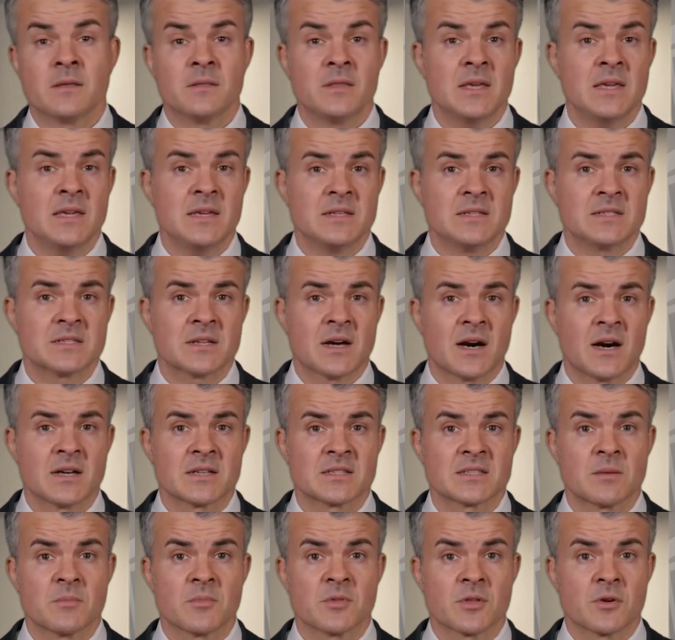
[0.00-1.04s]
These are
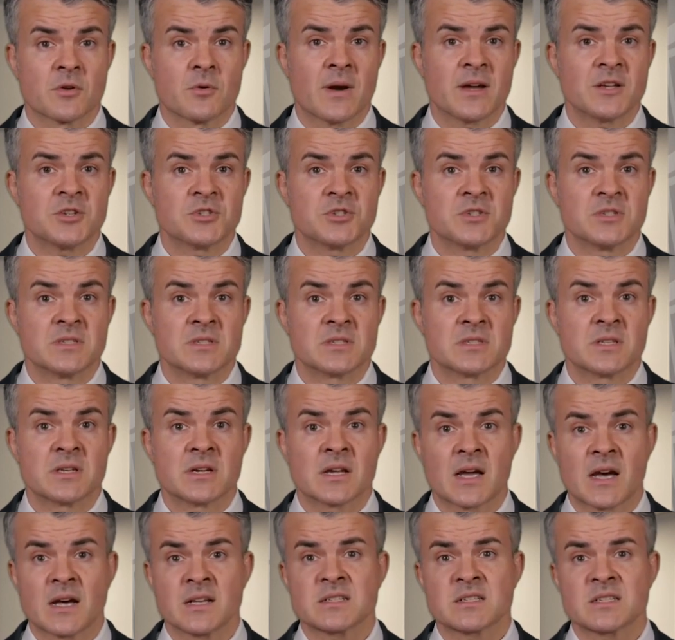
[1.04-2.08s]
some of the questions
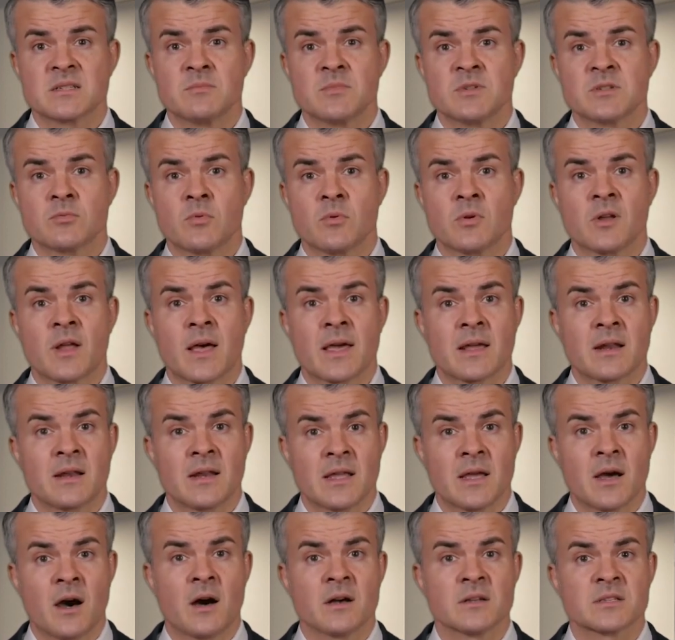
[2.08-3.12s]
that customers will
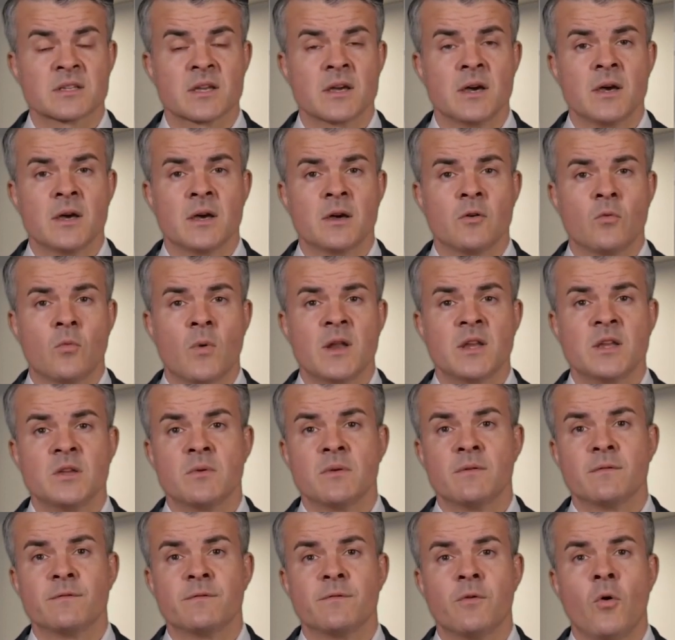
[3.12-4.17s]
likely ask when you
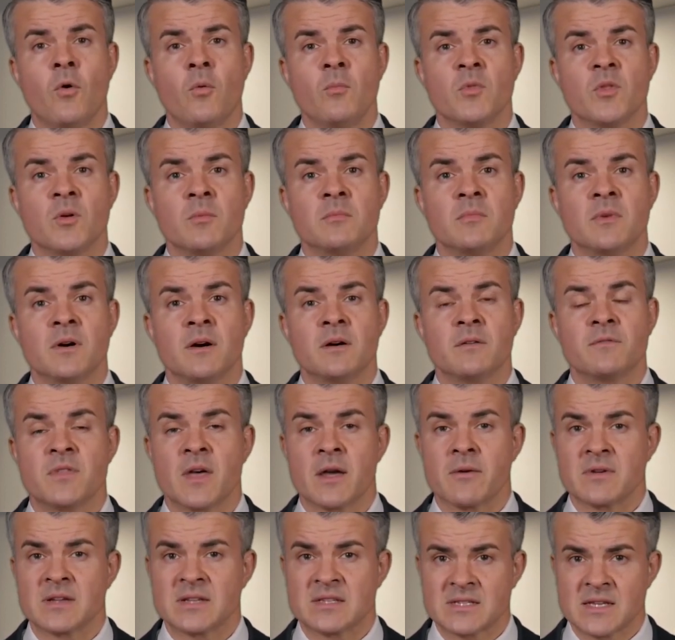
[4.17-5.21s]
inform them of
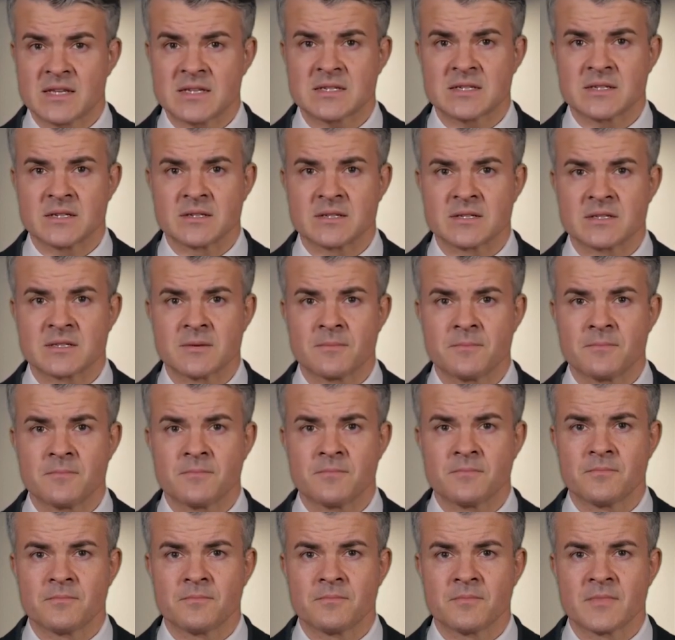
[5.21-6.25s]
their existence.
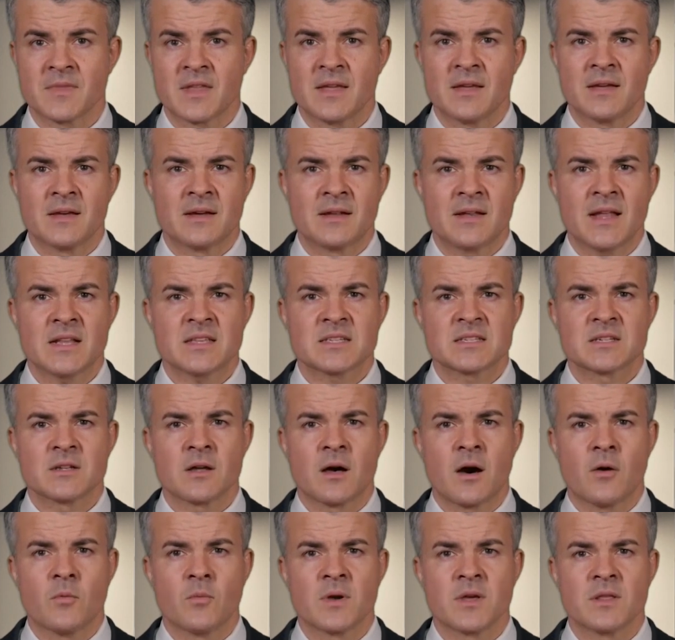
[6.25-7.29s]
Let's
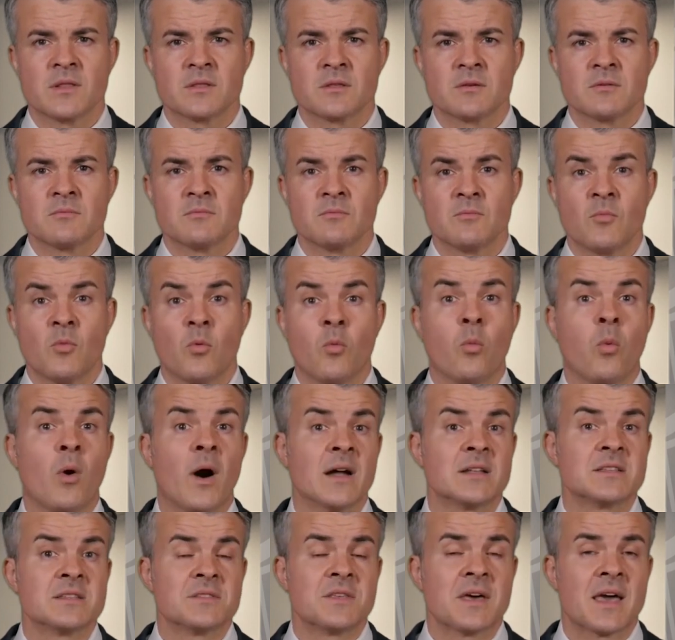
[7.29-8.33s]
start with,
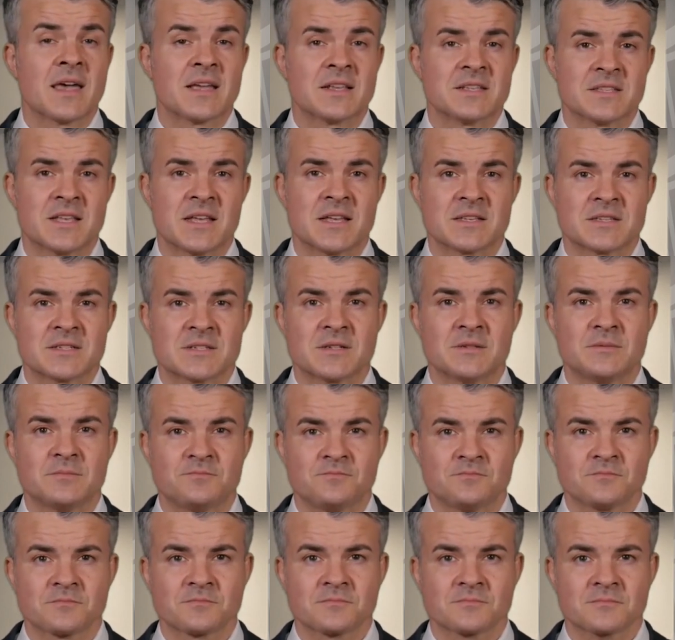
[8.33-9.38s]
why do they exist?
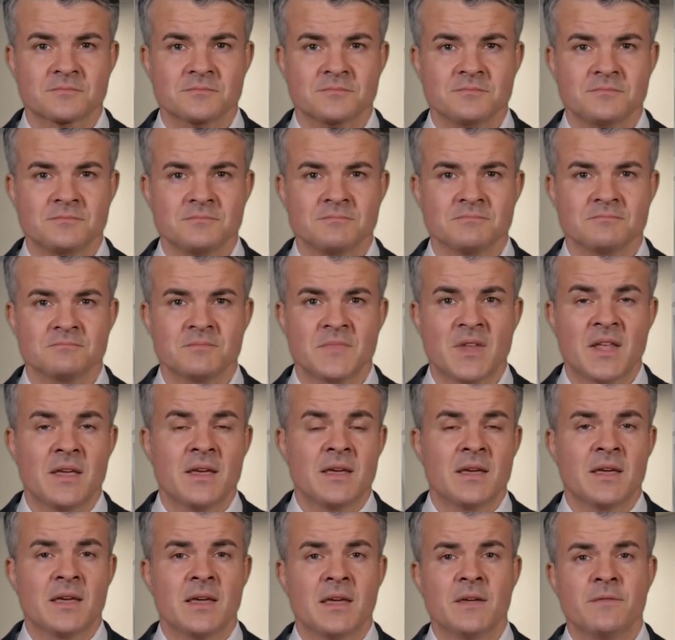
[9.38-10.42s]

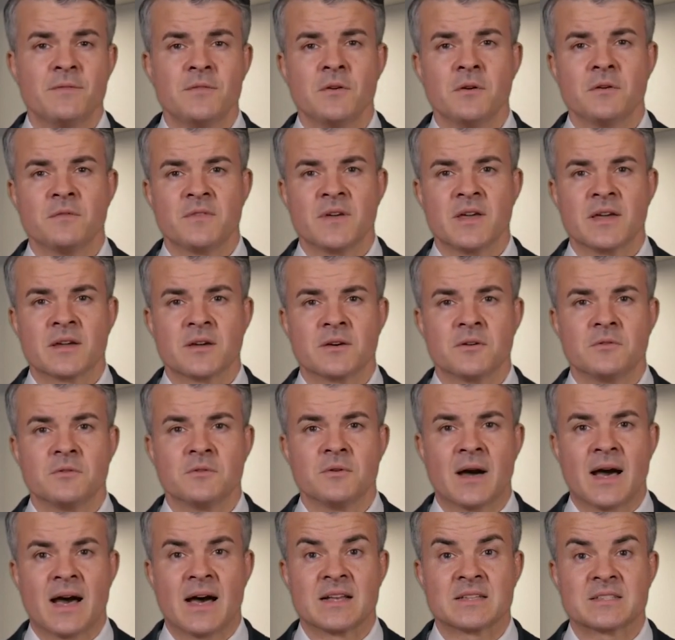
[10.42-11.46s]
If your
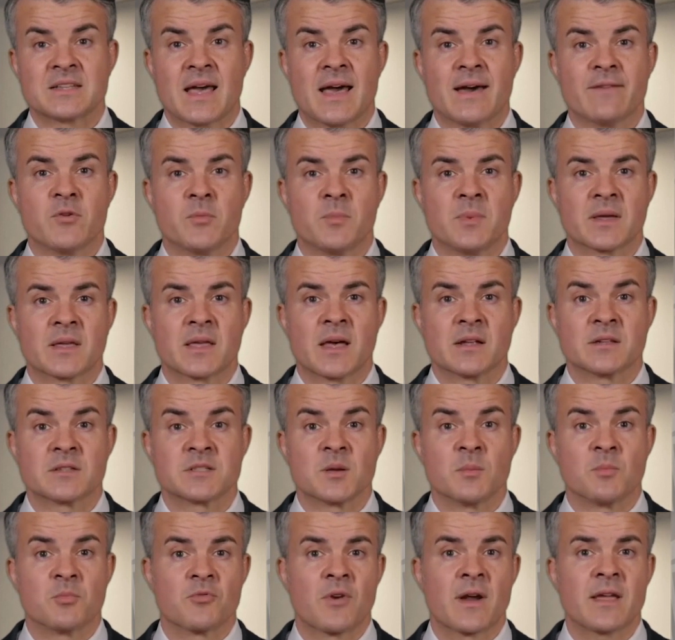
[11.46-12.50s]
vehicle has ever begun
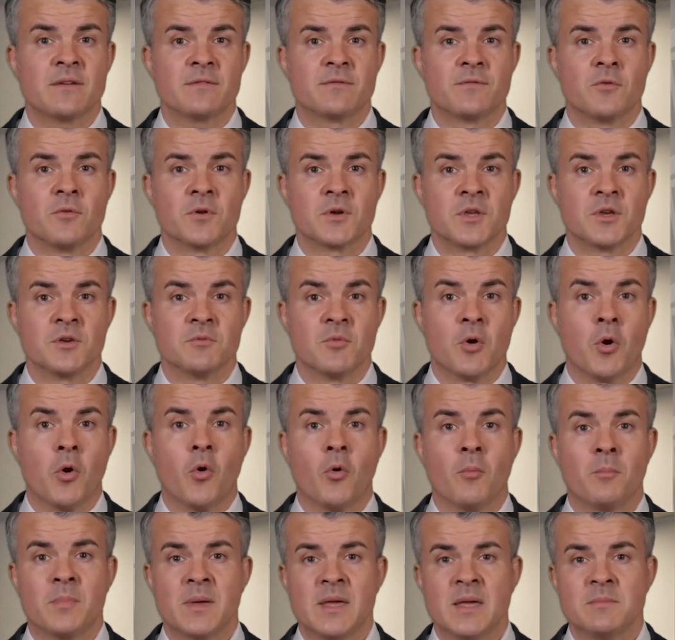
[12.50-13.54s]
to brake for you
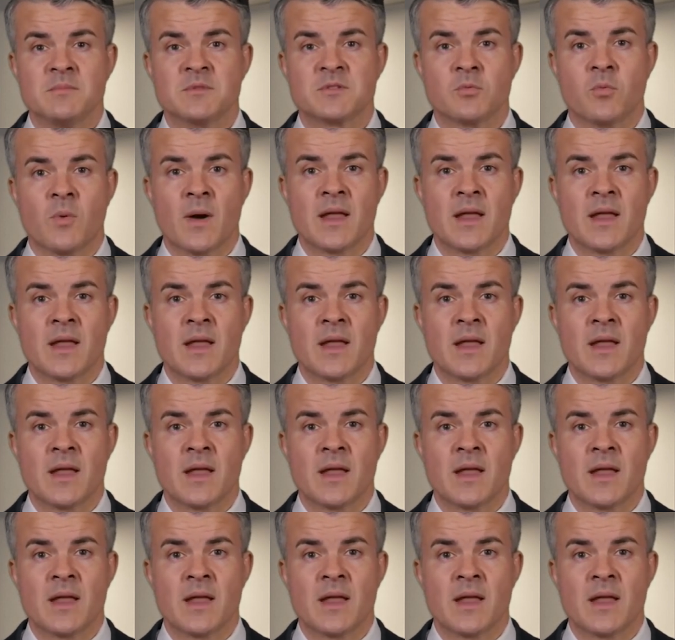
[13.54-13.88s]
or beeped